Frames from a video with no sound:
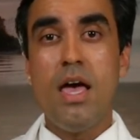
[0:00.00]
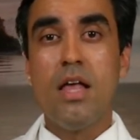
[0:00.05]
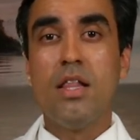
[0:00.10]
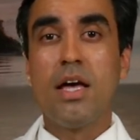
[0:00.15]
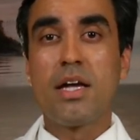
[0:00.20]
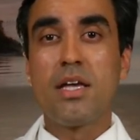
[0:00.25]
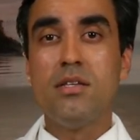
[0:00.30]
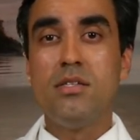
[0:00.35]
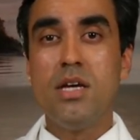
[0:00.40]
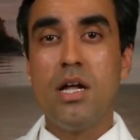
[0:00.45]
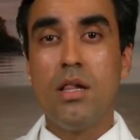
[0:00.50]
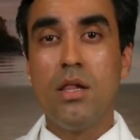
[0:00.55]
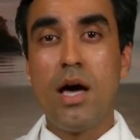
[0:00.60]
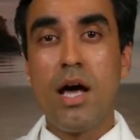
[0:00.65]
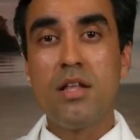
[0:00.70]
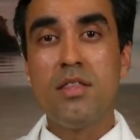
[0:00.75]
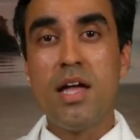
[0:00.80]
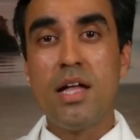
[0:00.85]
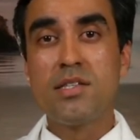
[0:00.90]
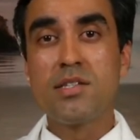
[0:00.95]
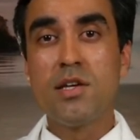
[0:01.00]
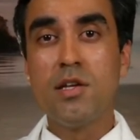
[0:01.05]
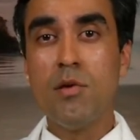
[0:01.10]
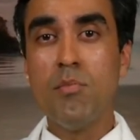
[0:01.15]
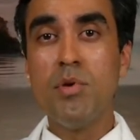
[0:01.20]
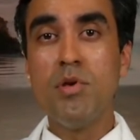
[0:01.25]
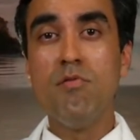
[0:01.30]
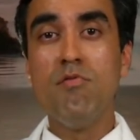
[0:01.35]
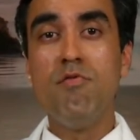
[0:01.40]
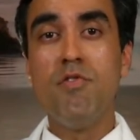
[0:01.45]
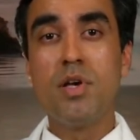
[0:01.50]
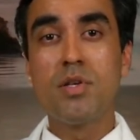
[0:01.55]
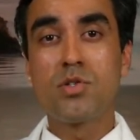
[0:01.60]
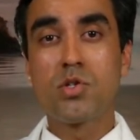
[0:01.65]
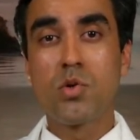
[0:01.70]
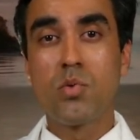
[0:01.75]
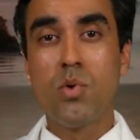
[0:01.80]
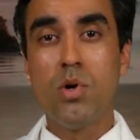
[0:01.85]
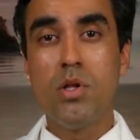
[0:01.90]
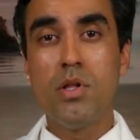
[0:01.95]
And like I said, a lot of that's going to be
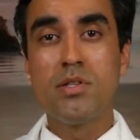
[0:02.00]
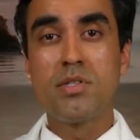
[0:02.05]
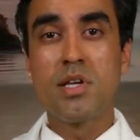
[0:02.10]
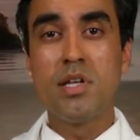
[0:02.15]
visceral,